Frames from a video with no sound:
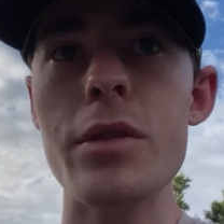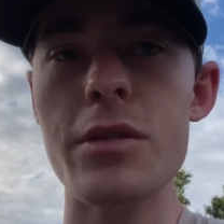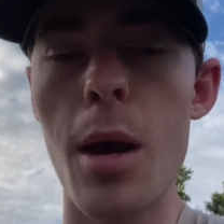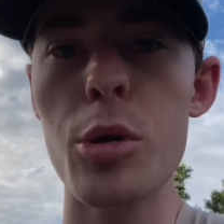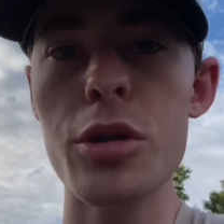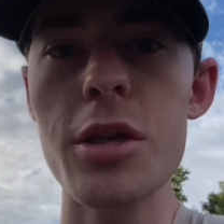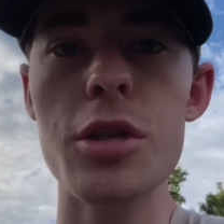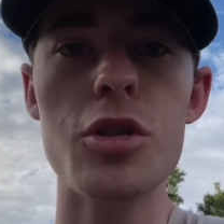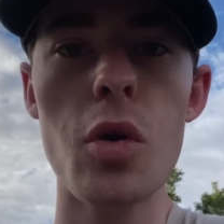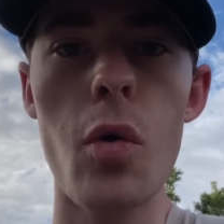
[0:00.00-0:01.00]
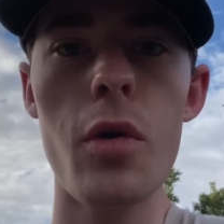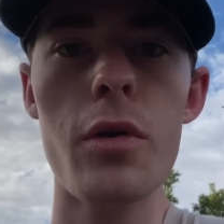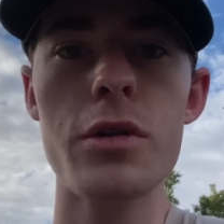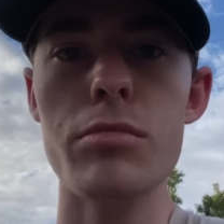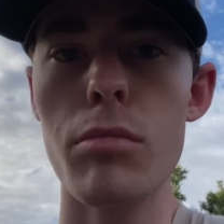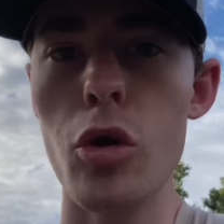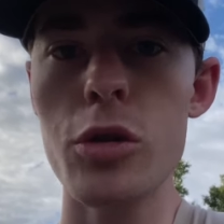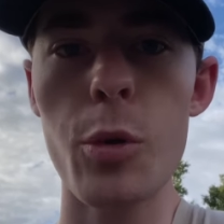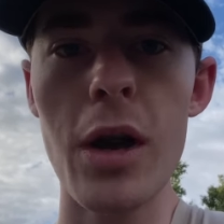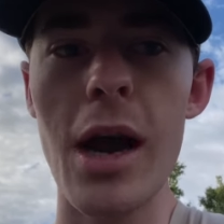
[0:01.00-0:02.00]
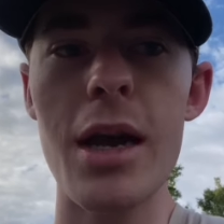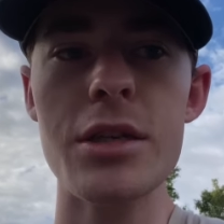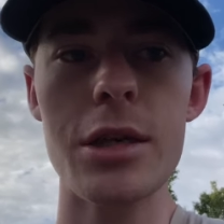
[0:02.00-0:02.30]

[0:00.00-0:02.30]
double-digit scores, multiple guys